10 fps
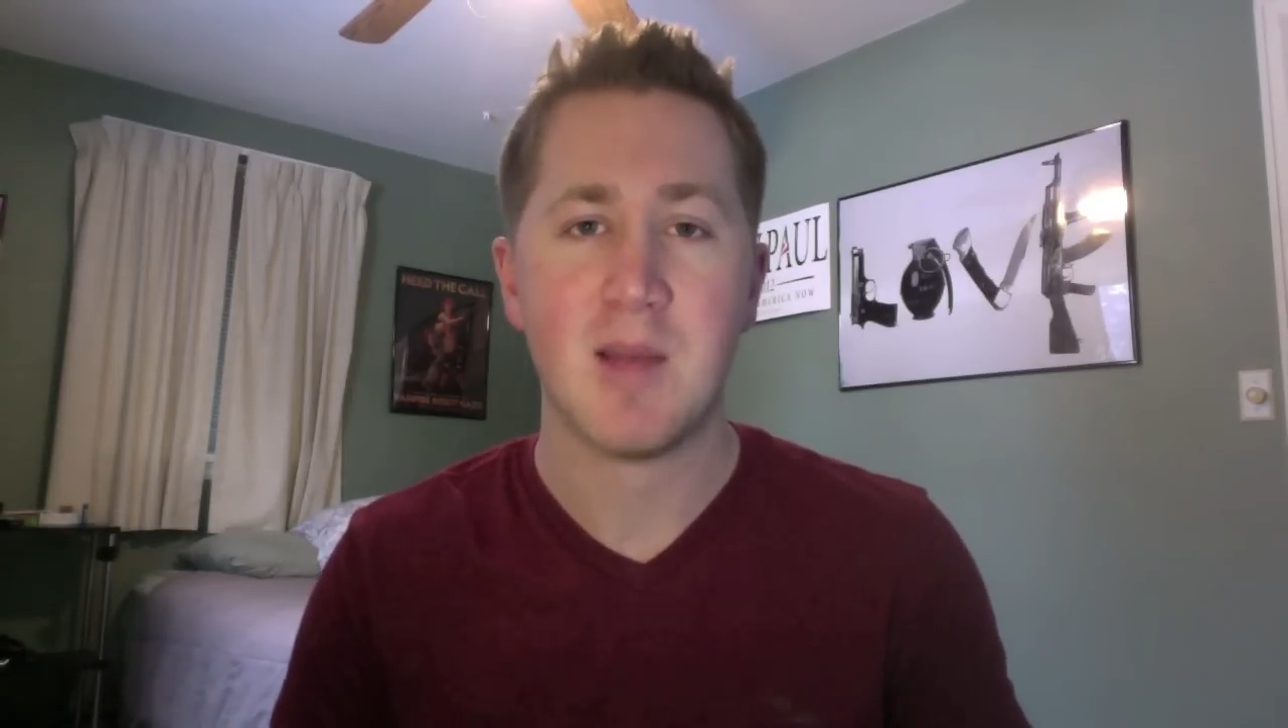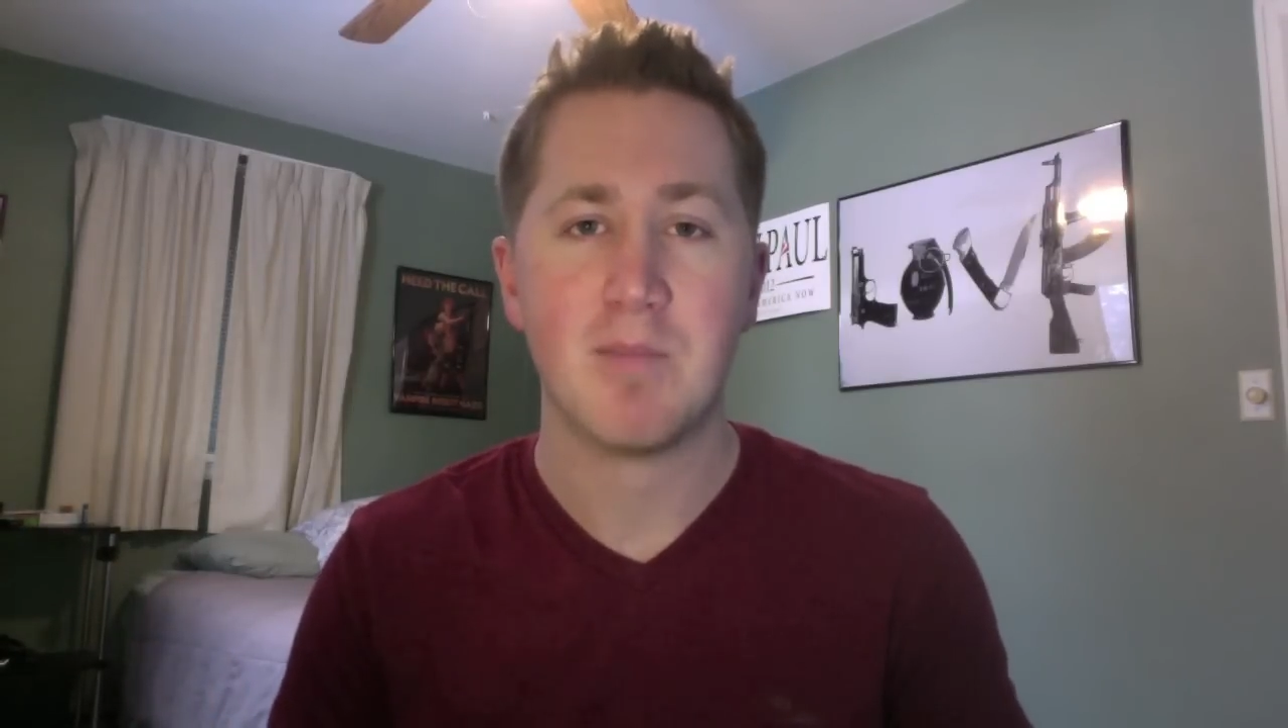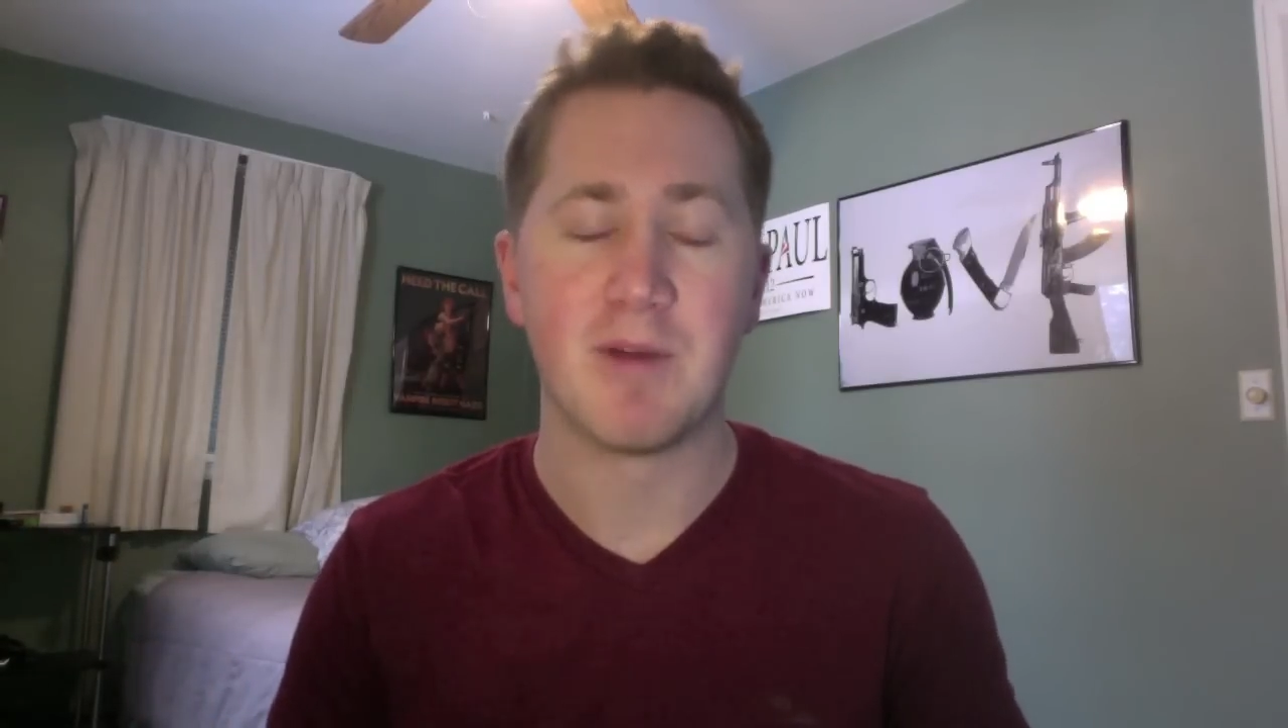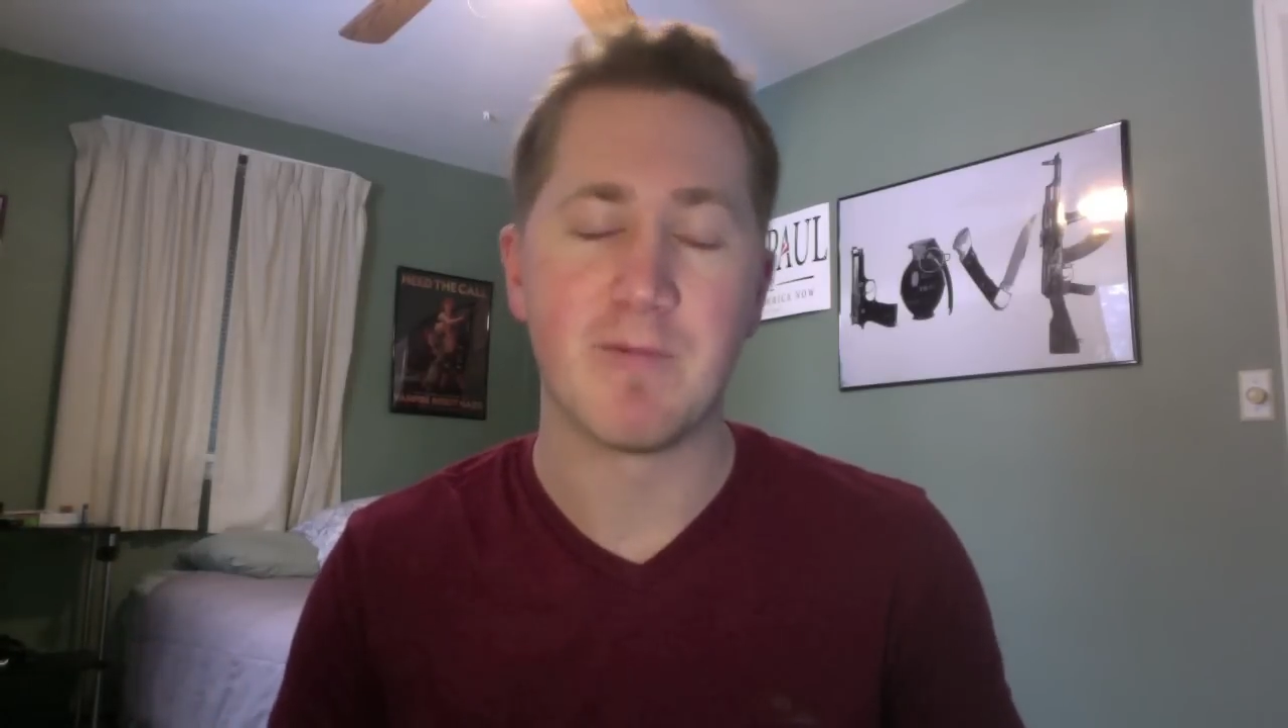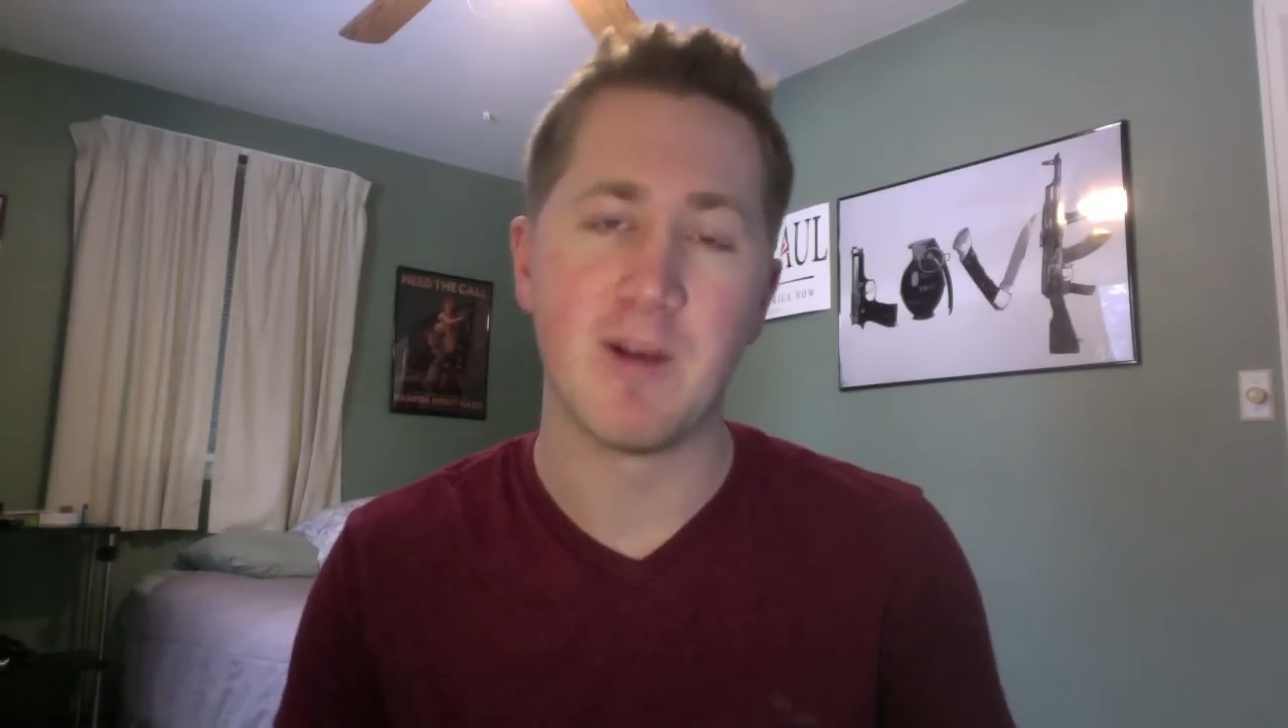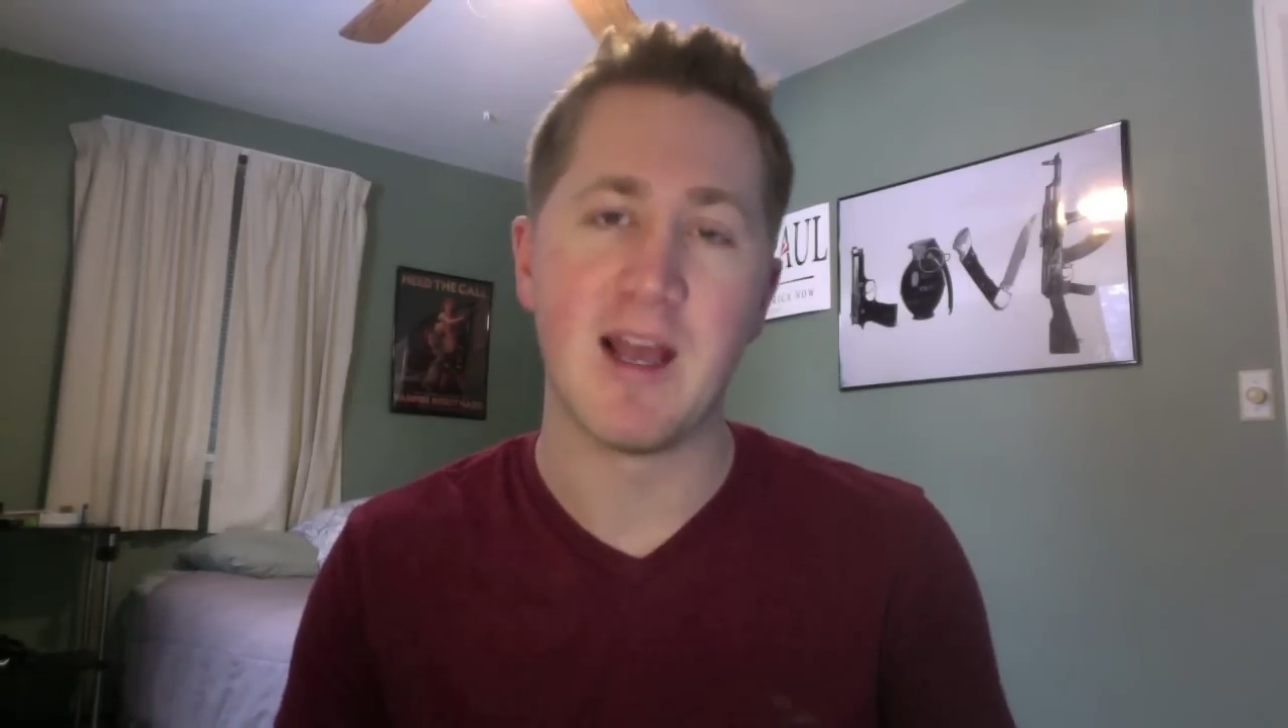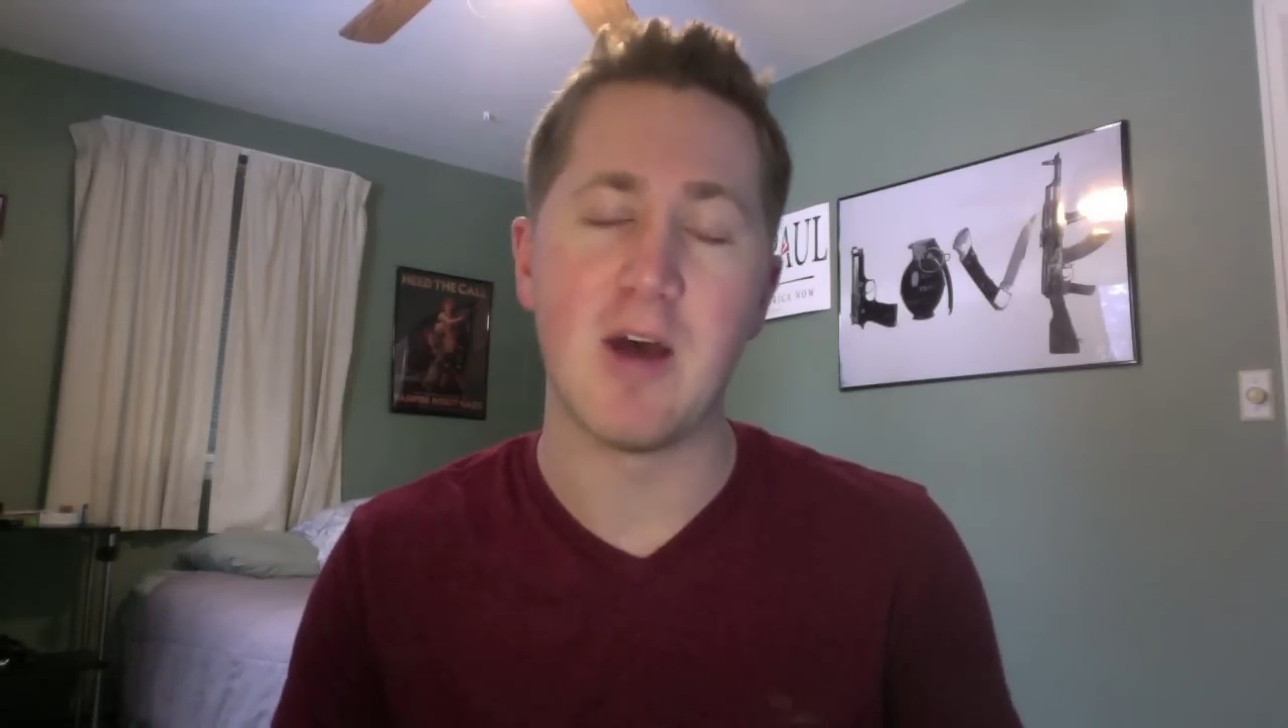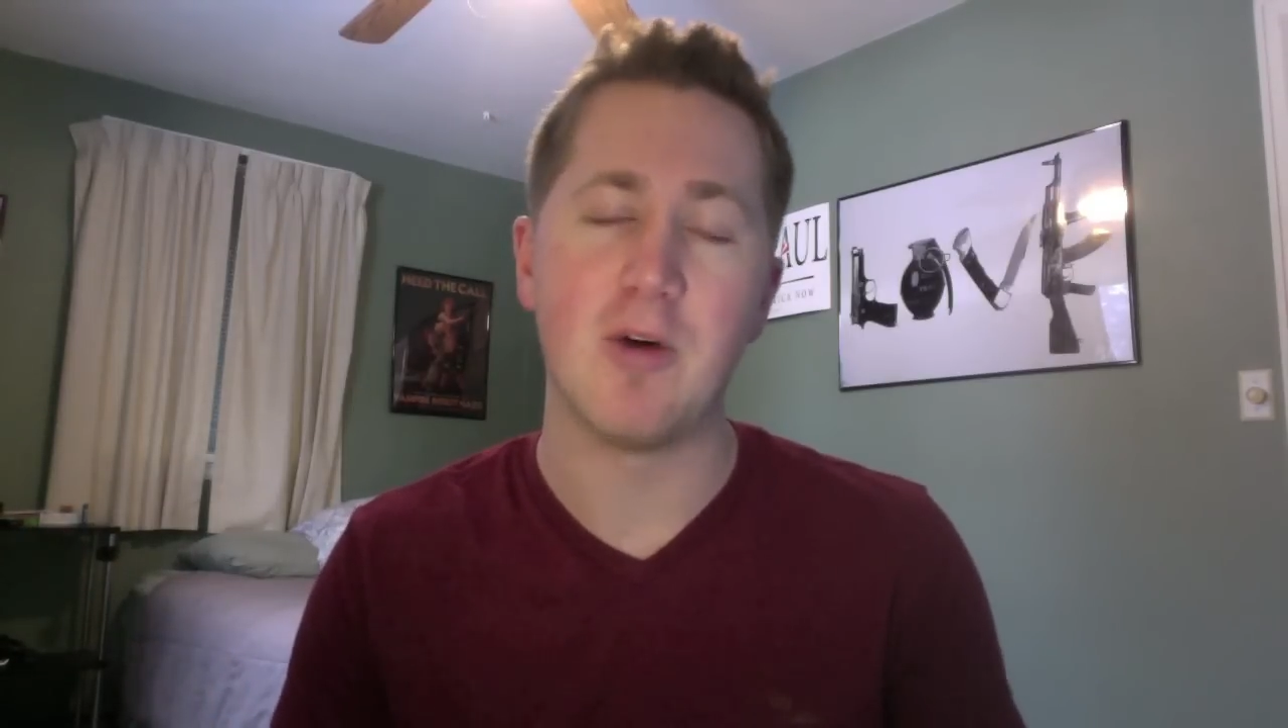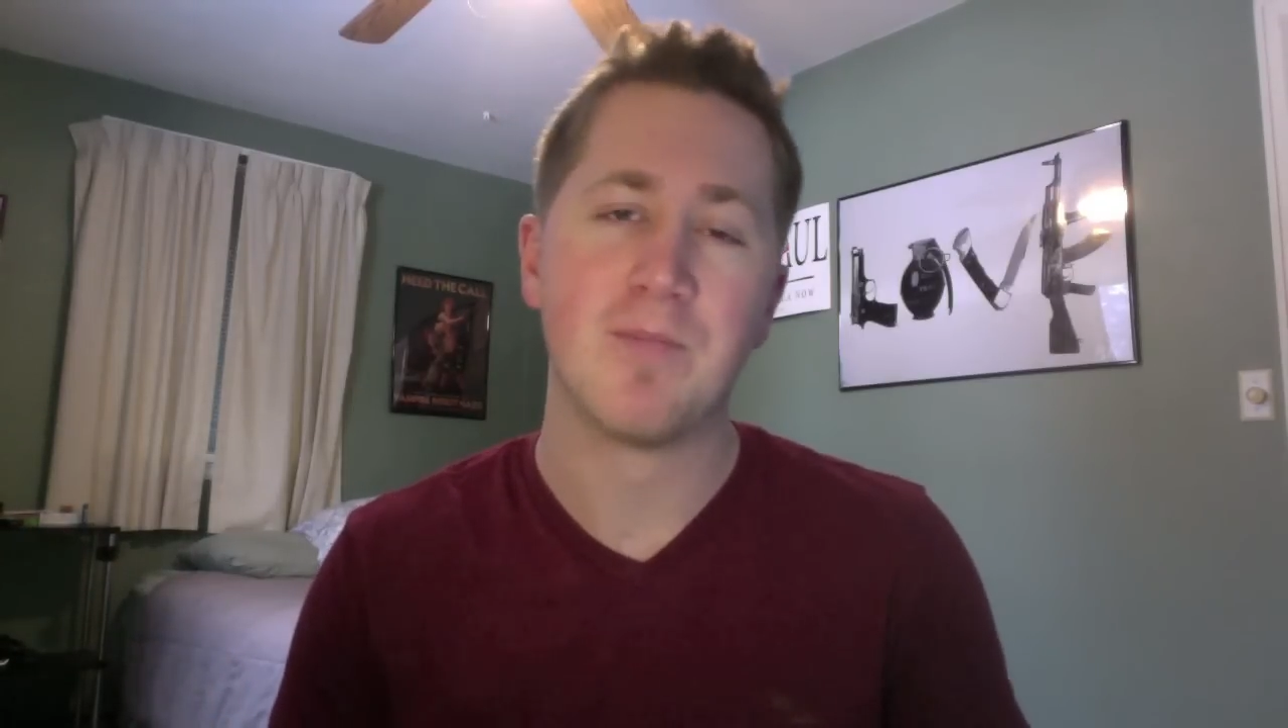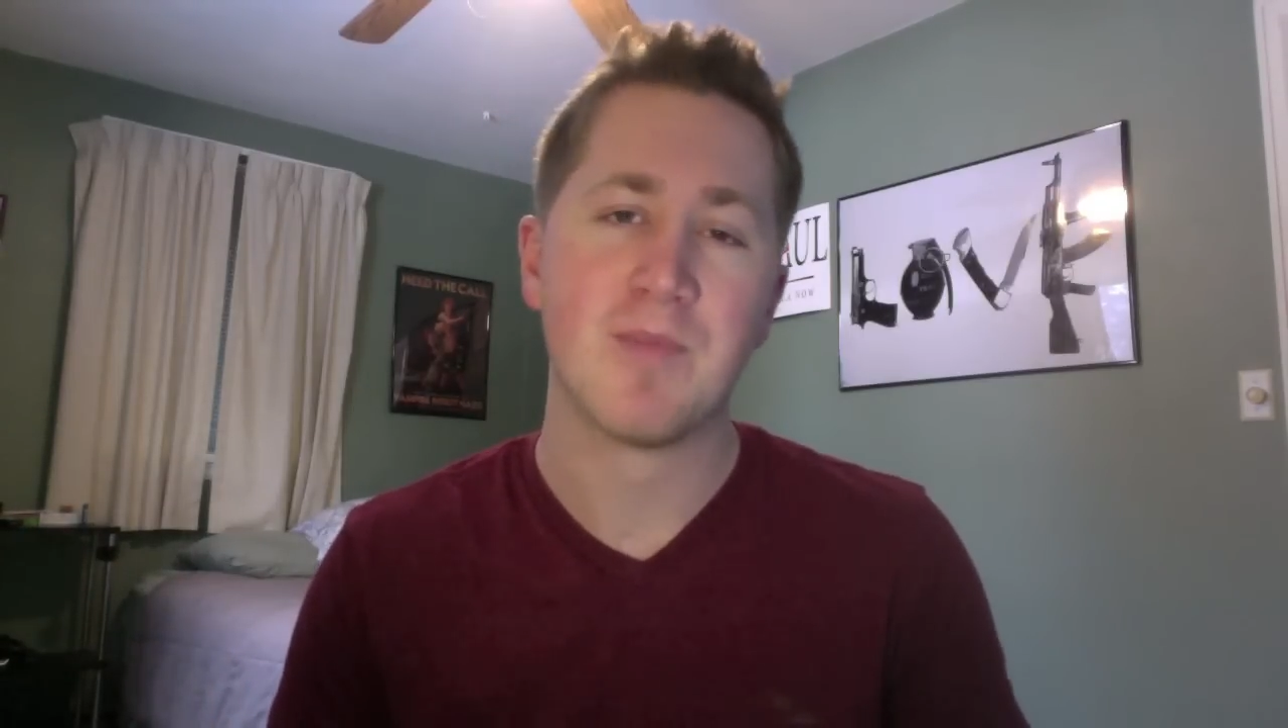But for
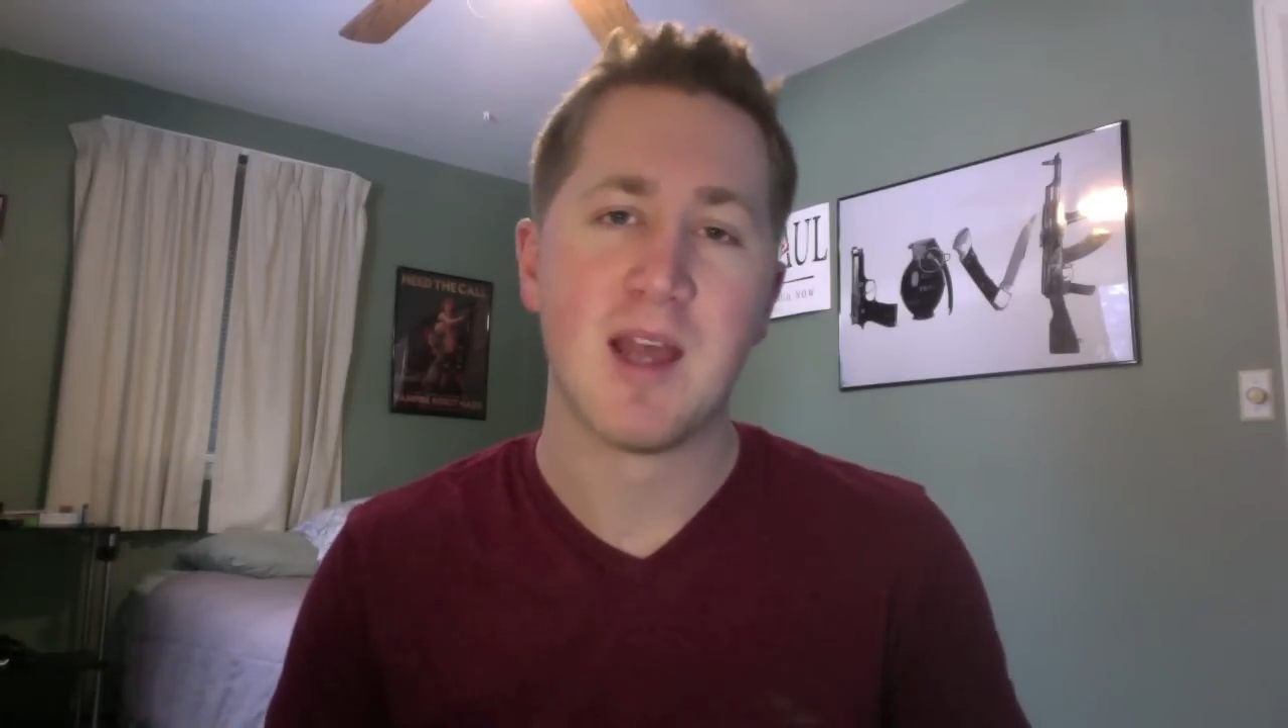now,